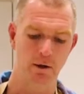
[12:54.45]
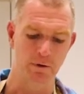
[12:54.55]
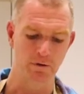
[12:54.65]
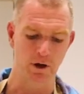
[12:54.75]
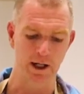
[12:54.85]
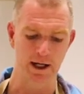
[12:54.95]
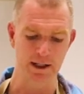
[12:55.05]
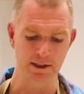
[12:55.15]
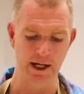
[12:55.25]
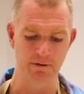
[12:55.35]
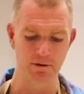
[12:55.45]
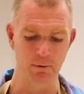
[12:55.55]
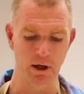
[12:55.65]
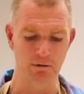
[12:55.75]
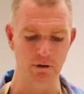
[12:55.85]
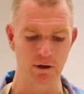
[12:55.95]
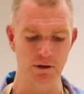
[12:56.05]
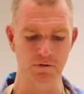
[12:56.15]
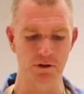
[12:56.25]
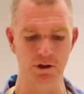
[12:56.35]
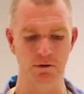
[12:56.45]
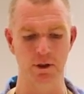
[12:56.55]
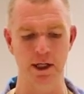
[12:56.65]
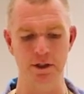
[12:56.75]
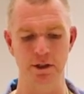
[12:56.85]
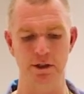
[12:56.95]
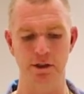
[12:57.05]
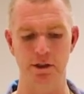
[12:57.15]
We've got our savoury bite rolls for school lunches,